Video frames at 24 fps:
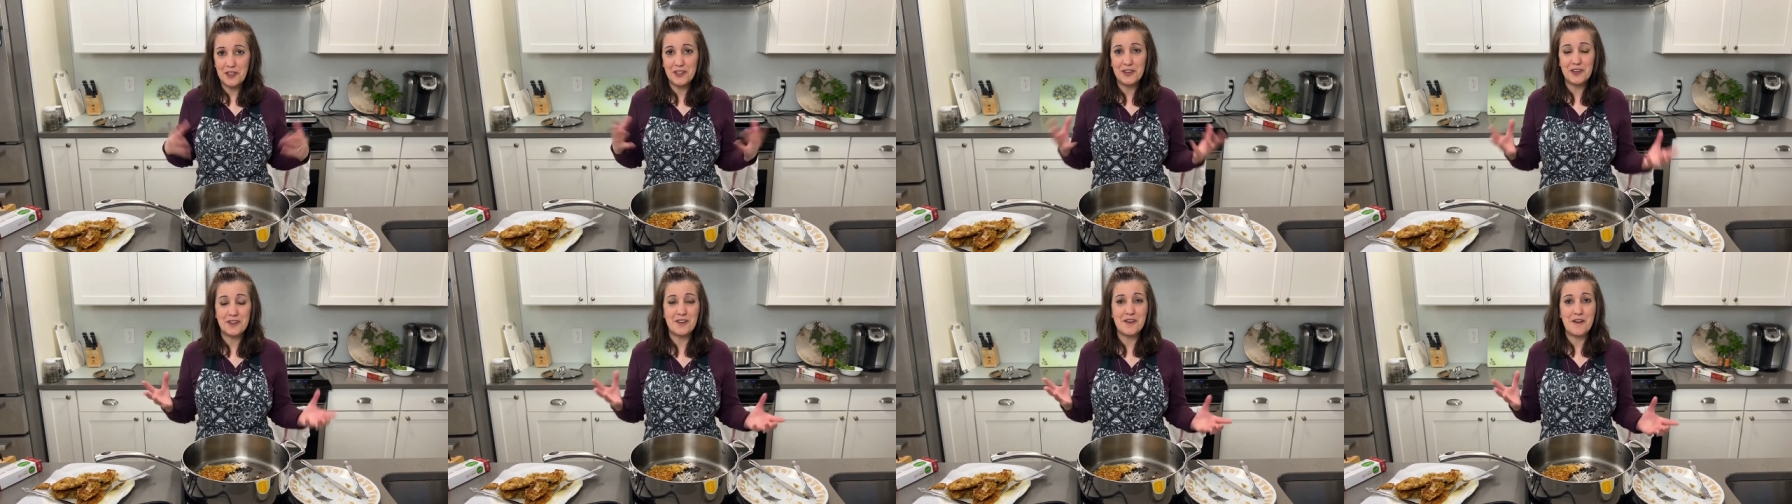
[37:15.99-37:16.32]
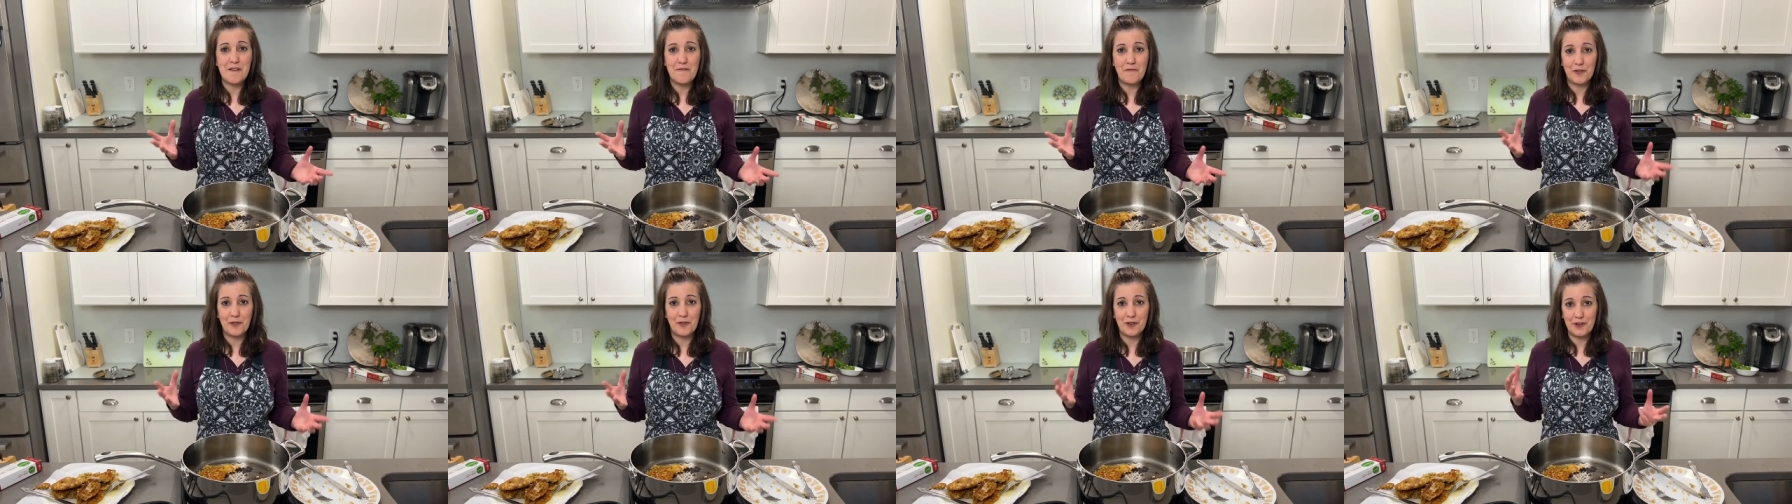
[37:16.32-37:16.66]

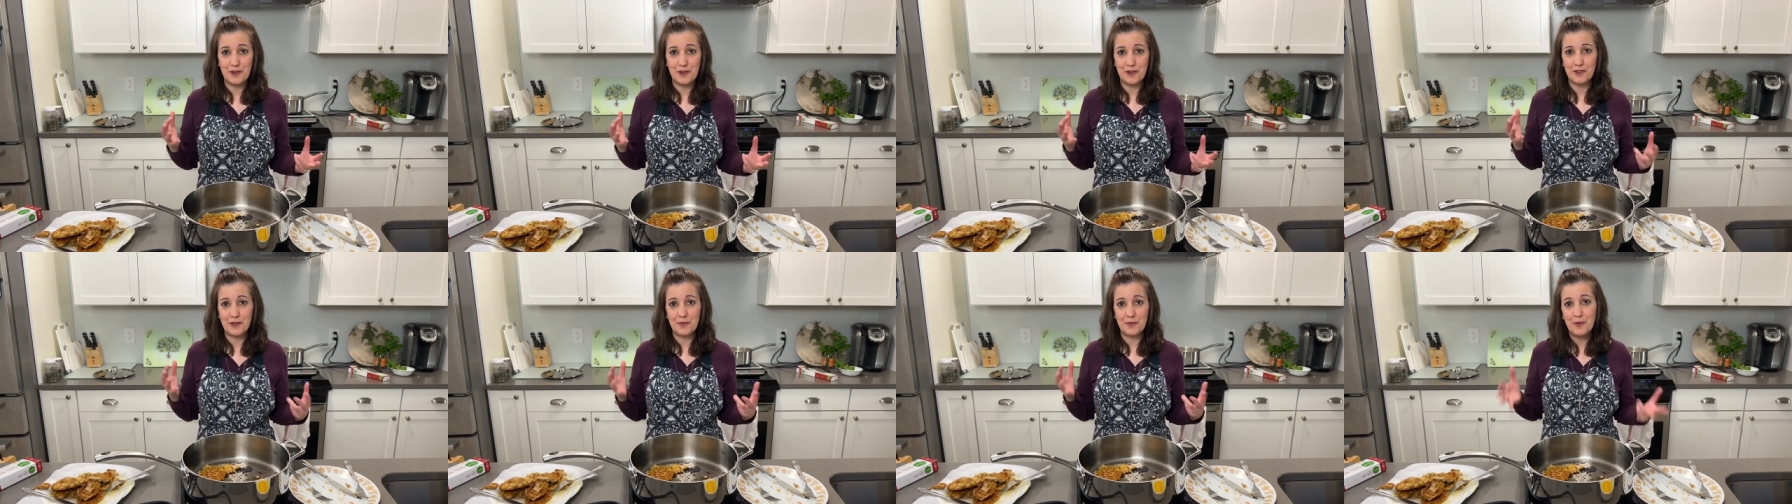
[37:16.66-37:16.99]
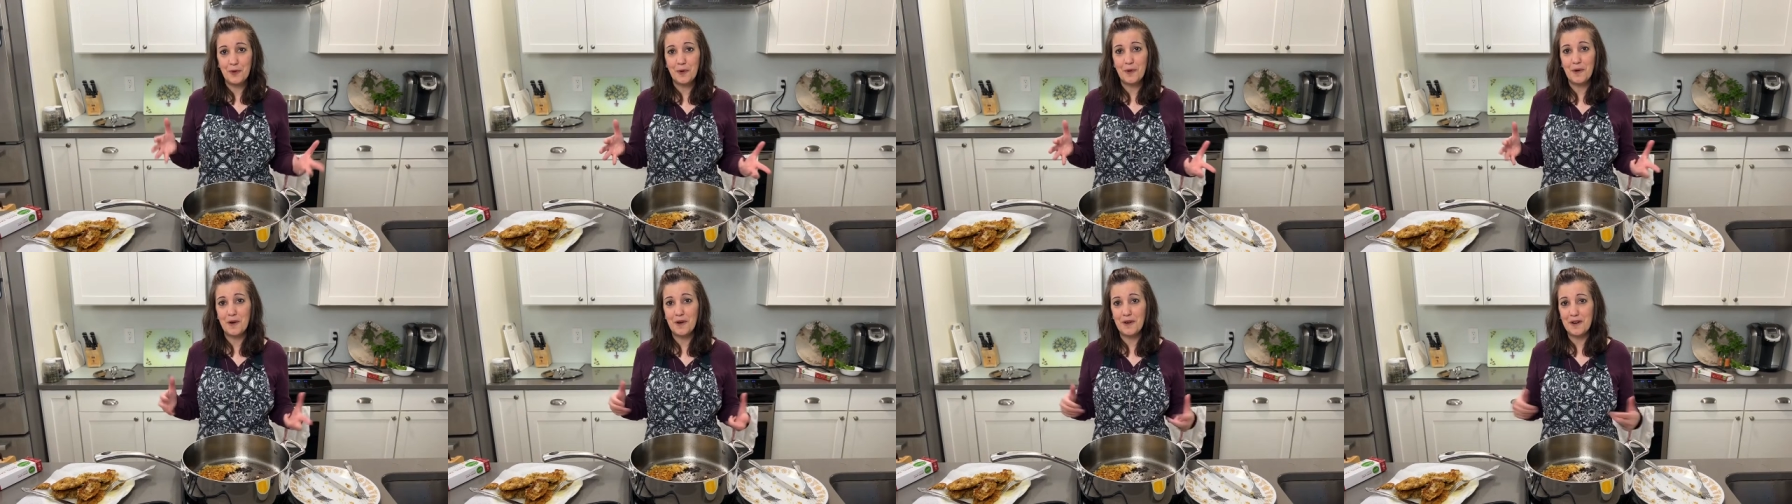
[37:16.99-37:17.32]
enough for your
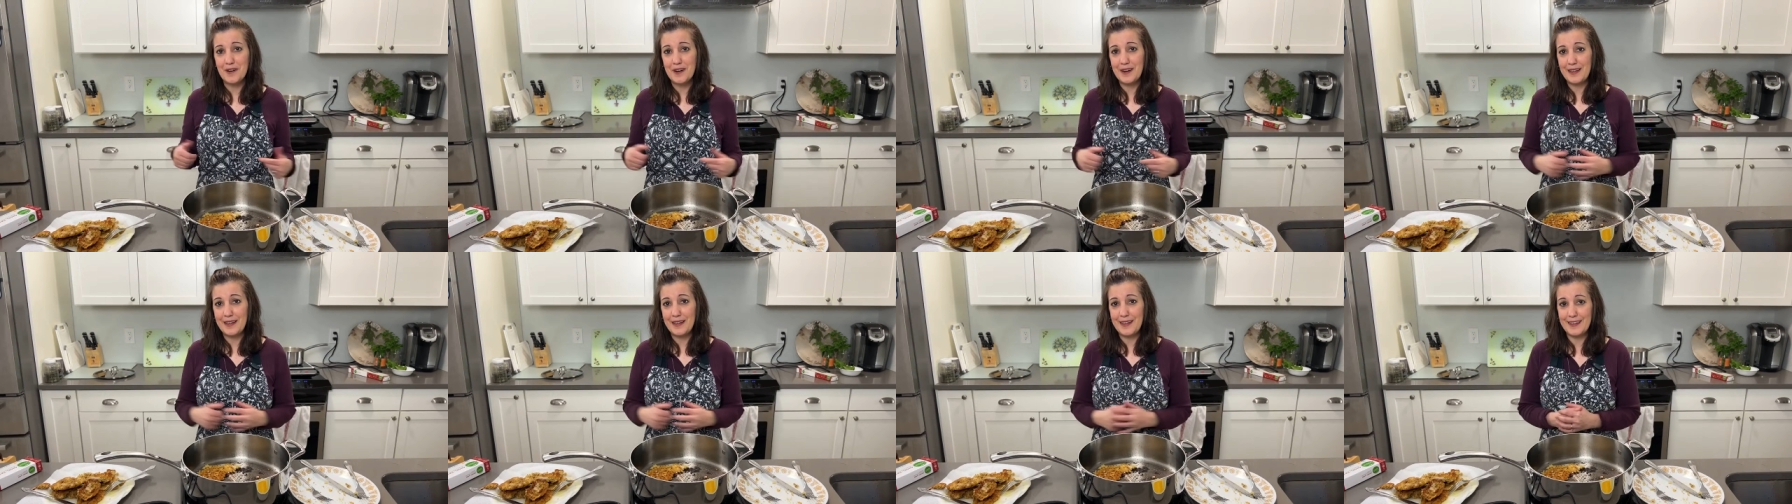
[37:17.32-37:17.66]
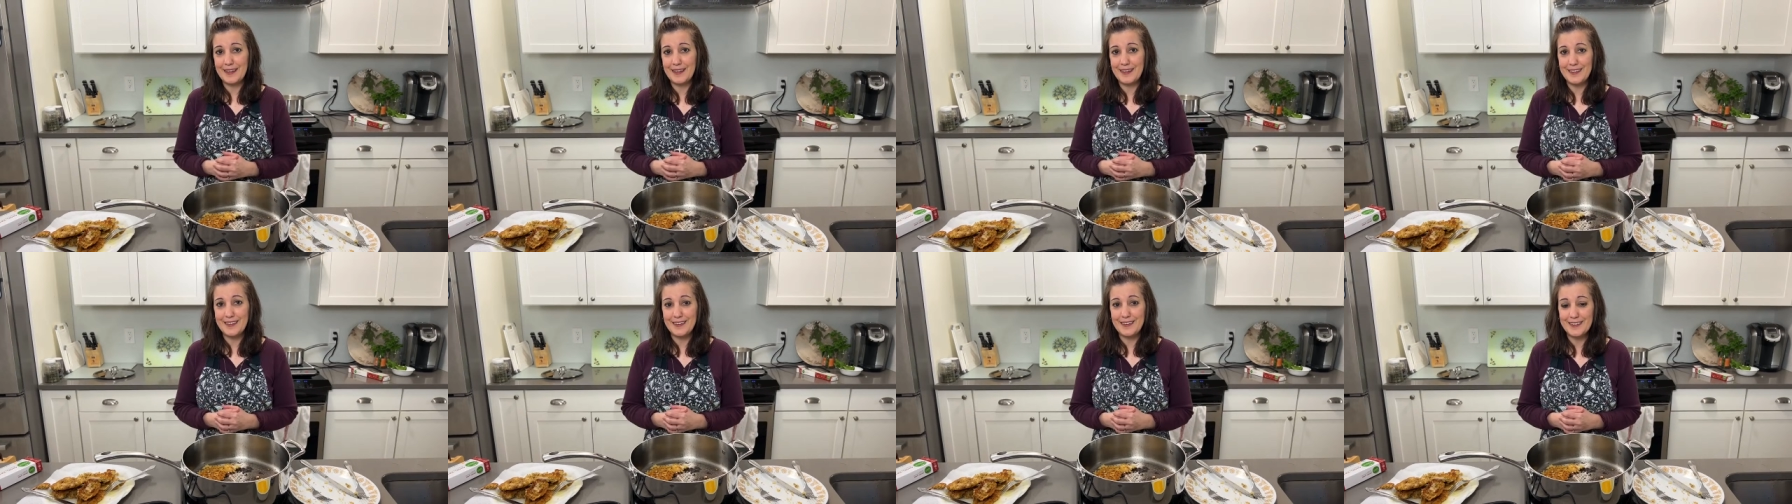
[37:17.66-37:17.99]
support,
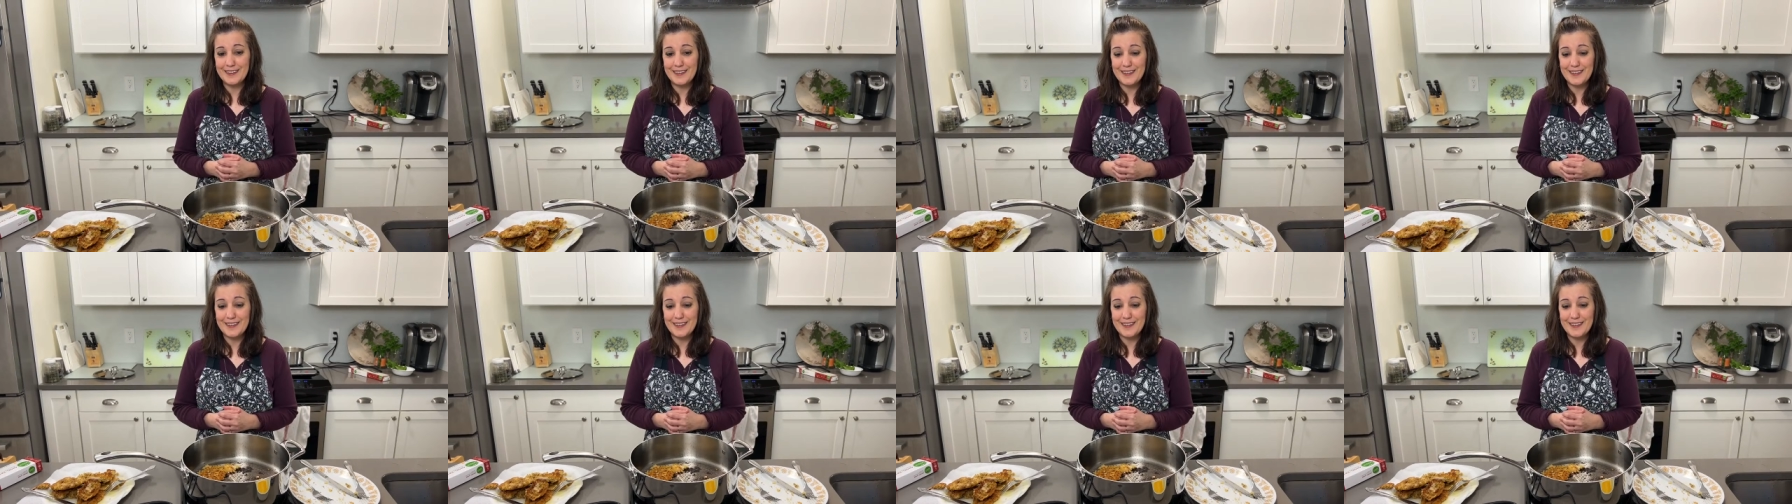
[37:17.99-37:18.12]
and